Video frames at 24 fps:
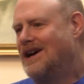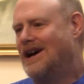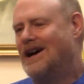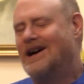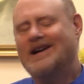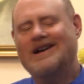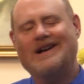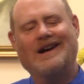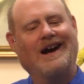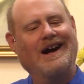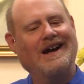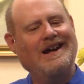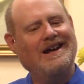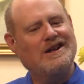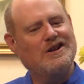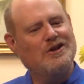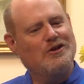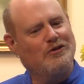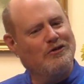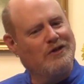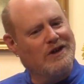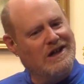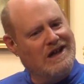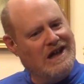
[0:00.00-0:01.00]
a kind
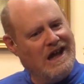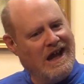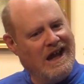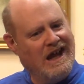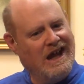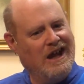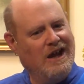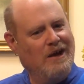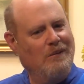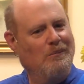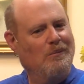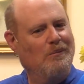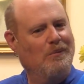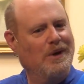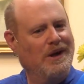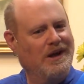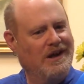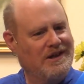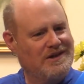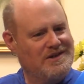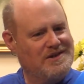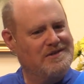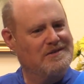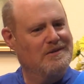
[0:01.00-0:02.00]
of game, but
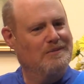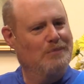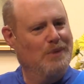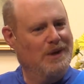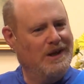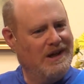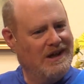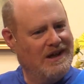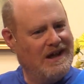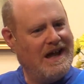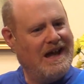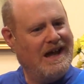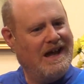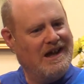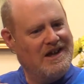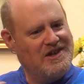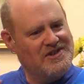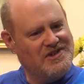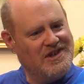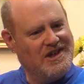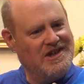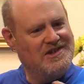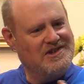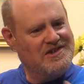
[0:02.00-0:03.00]
it
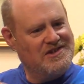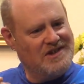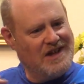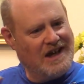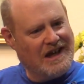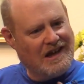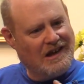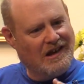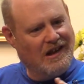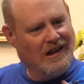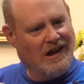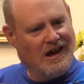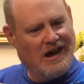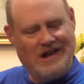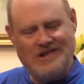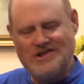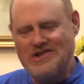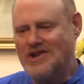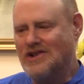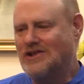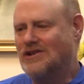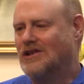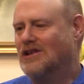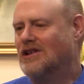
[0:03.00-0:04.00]
has a
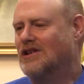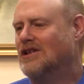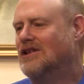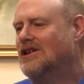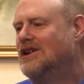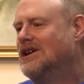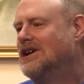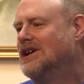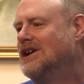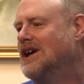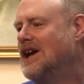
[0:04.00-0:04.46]
psychological